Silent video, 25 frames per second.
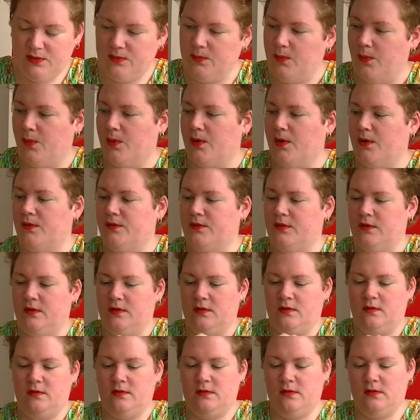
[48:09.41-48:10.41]
were
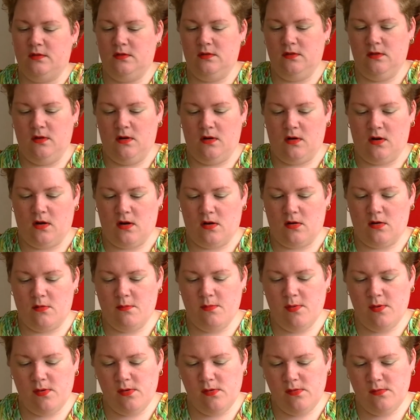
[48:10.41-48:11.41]
just
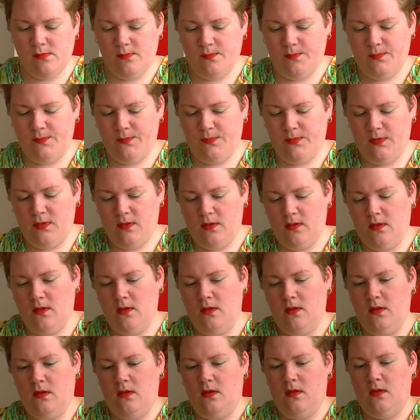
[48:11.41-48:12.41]
horrible.
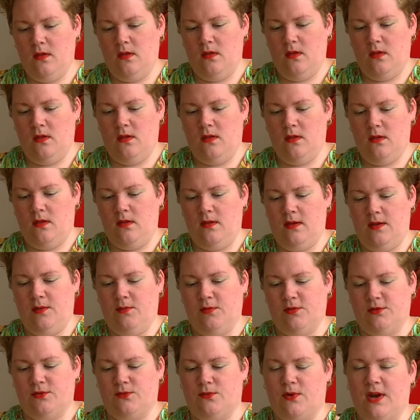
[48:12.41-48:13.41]
It
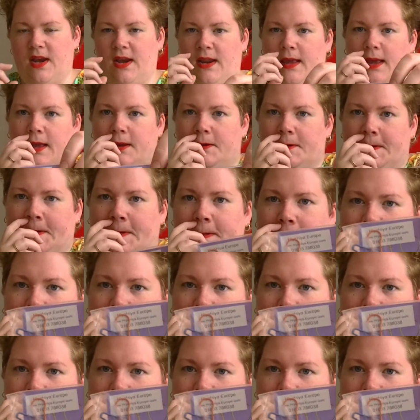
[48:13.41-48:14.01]
was raining and dark